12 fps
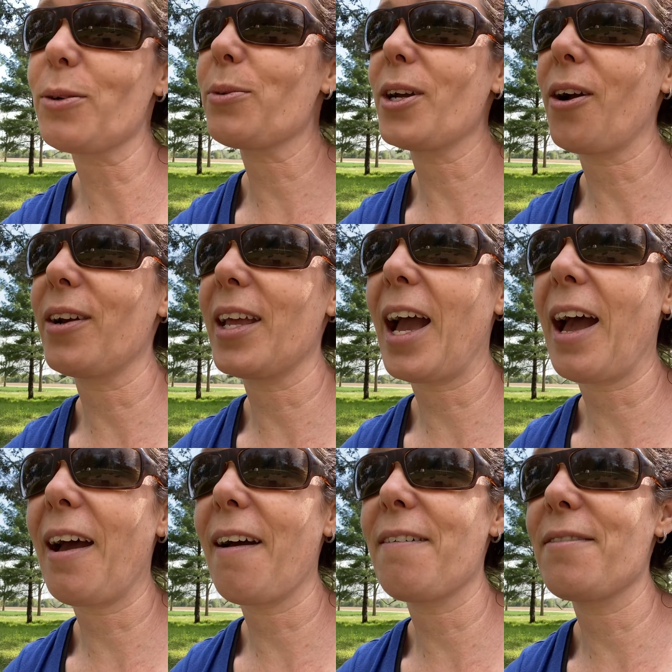we already
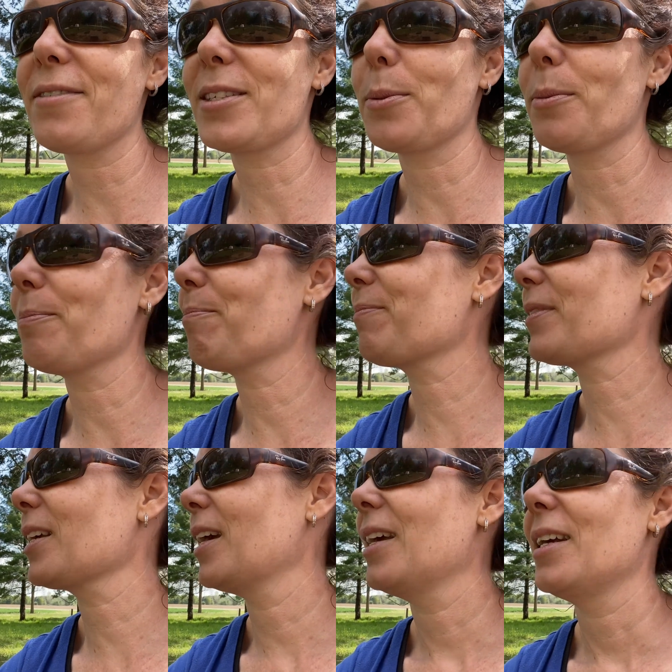have some
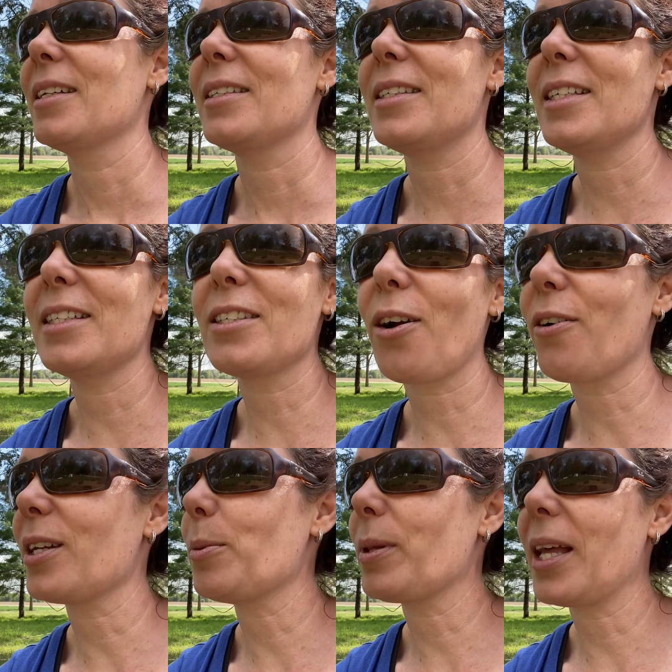seeds
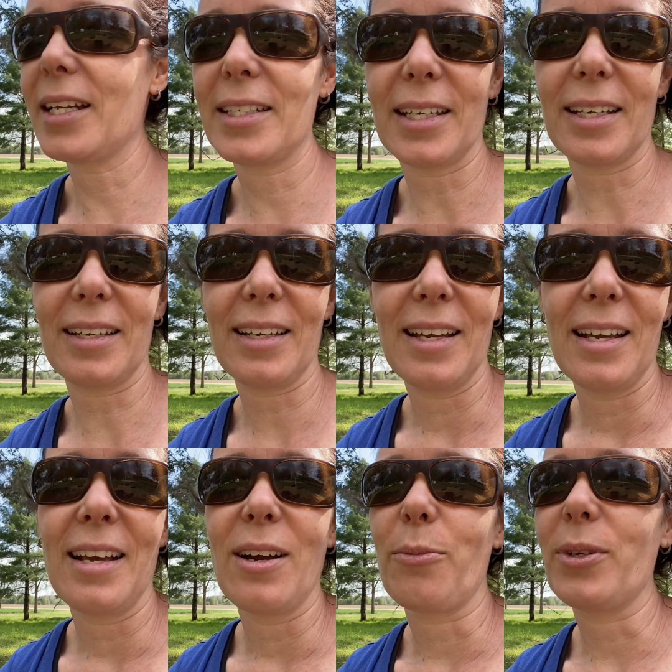already planted.
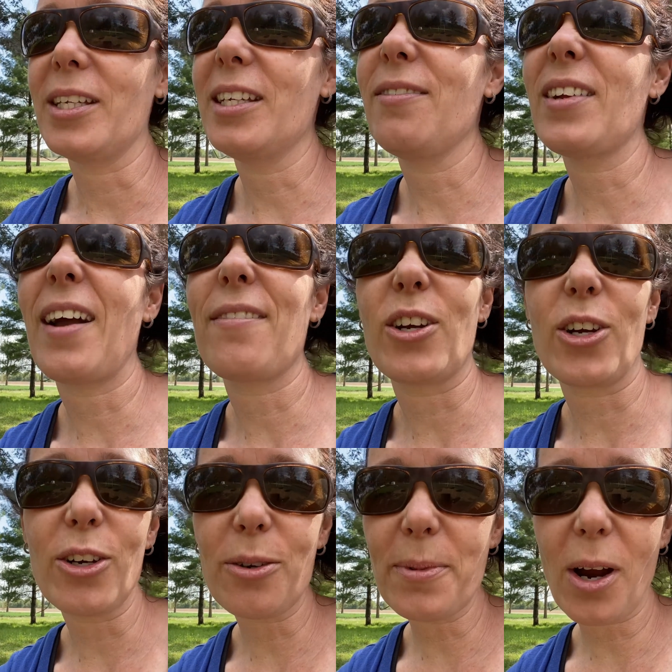We didn't even have the
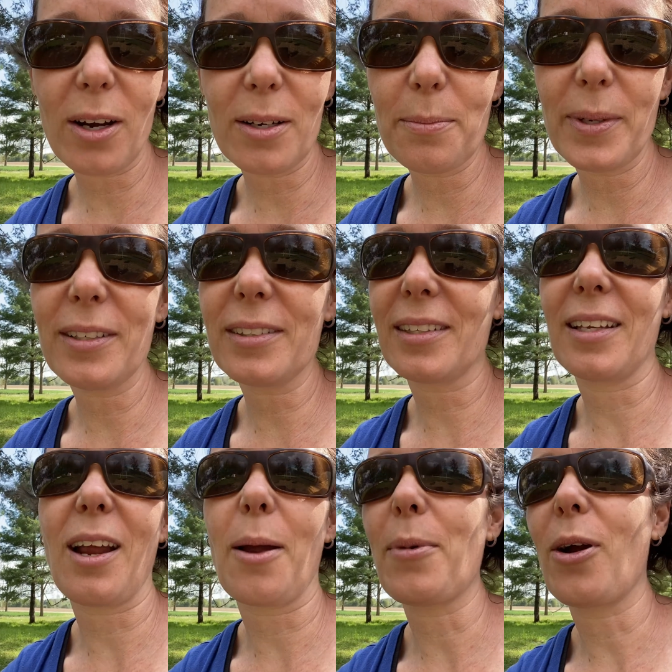herb garden built,
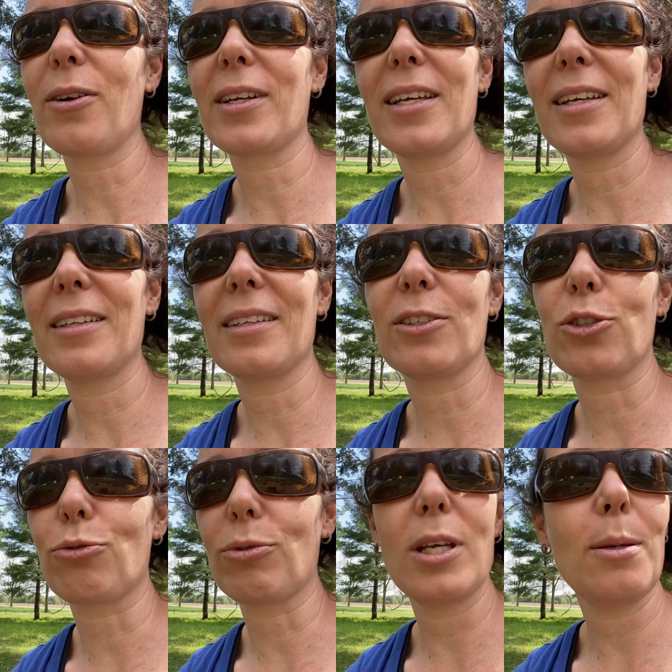and I'm already
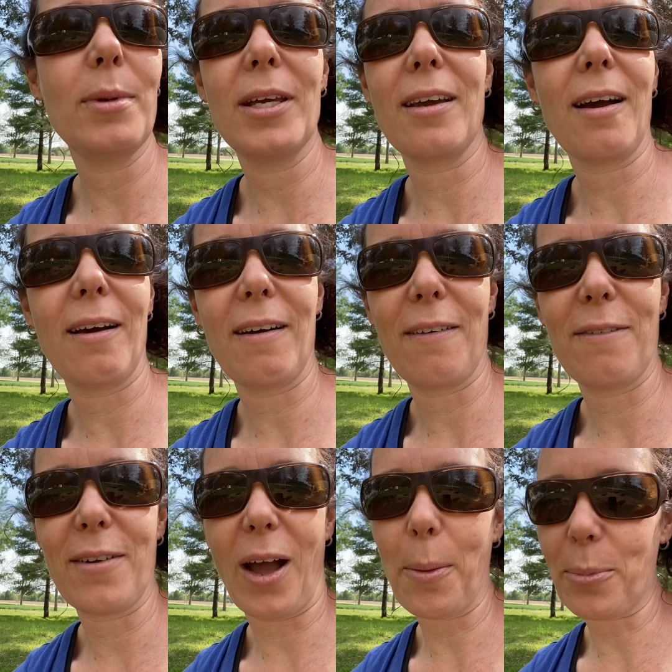dreaming
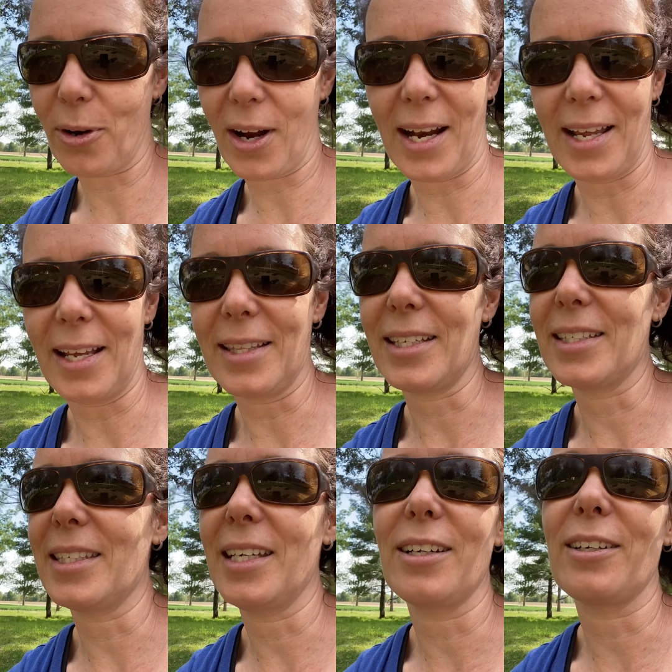of upgrading it
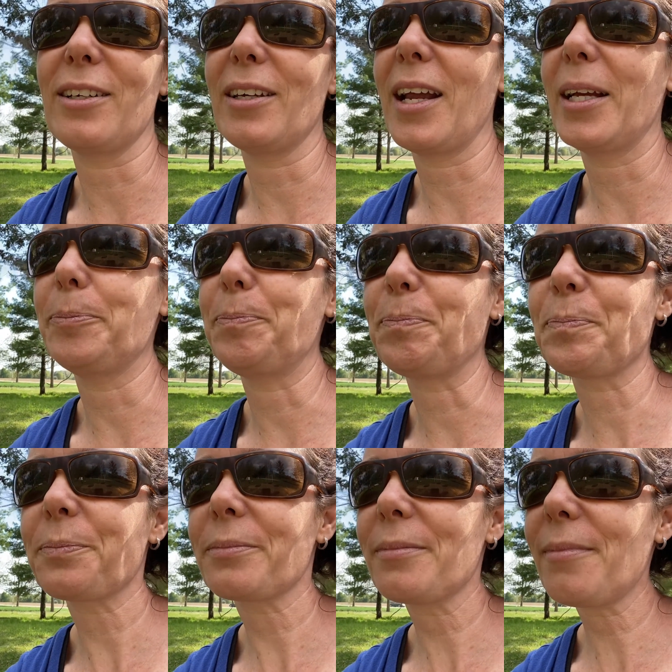this year and
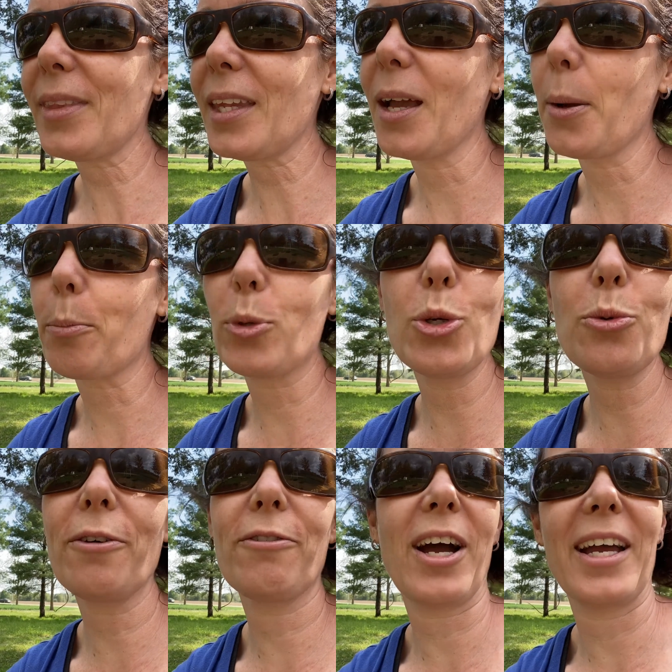
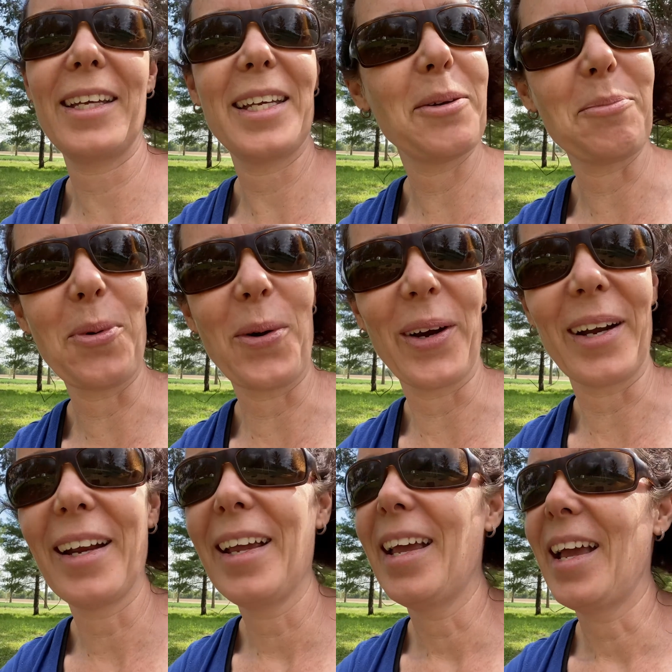beautifying it more
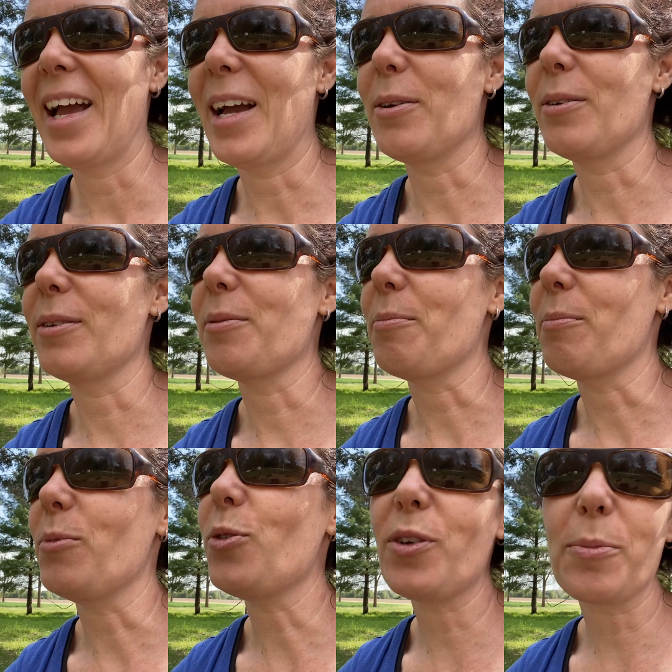and
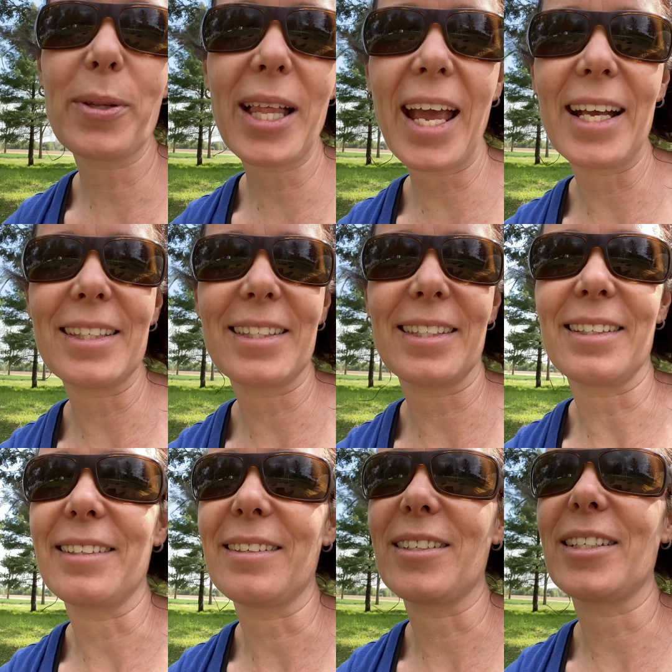moving plants
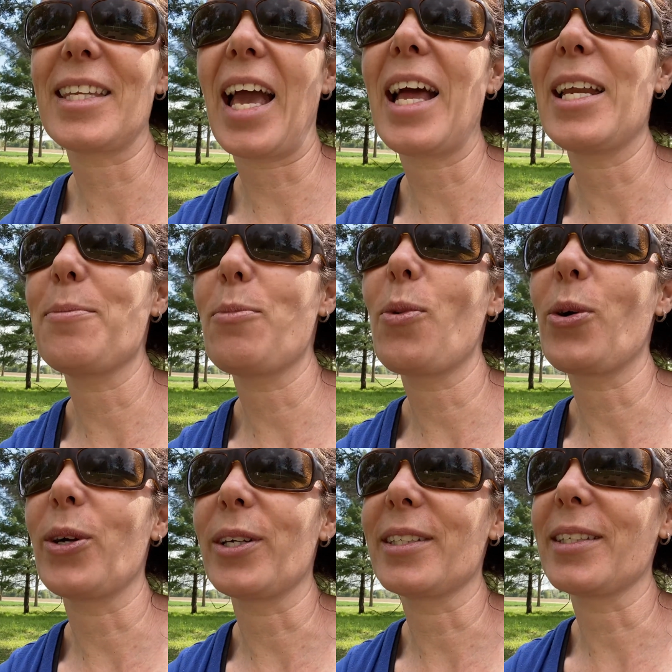and just adding
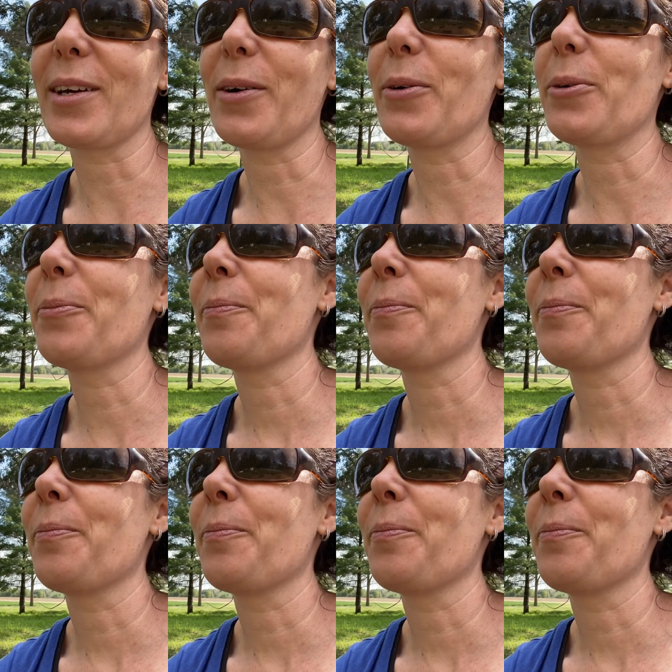more. So